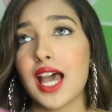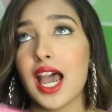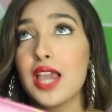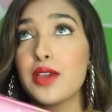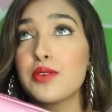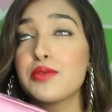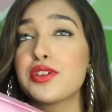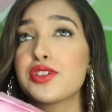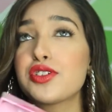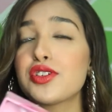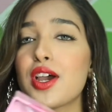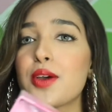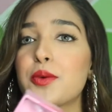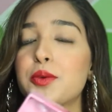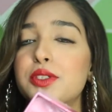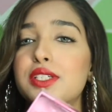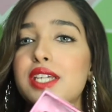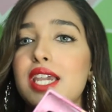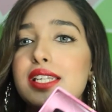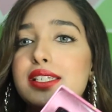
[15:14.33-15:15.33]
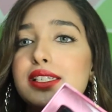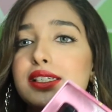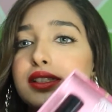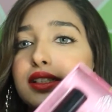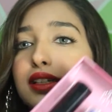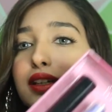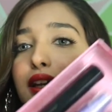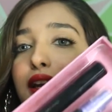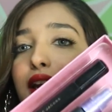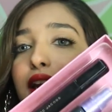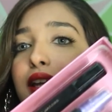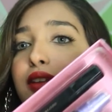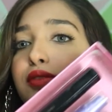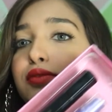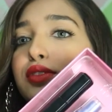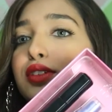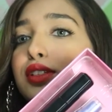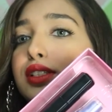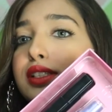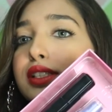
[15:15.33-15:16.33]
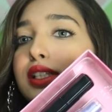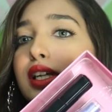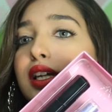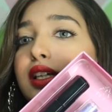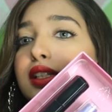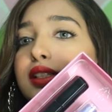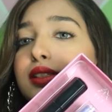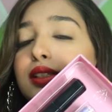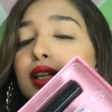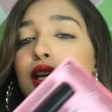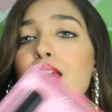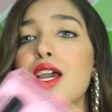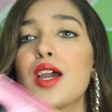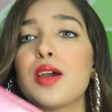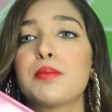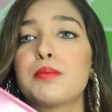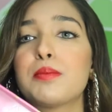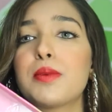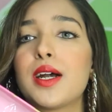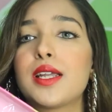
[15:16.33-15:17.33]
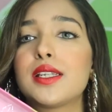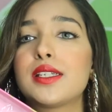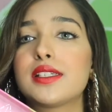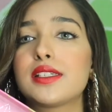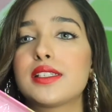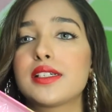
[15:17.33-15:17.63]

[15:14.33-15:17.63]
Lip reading: I wish I would get it in full size, but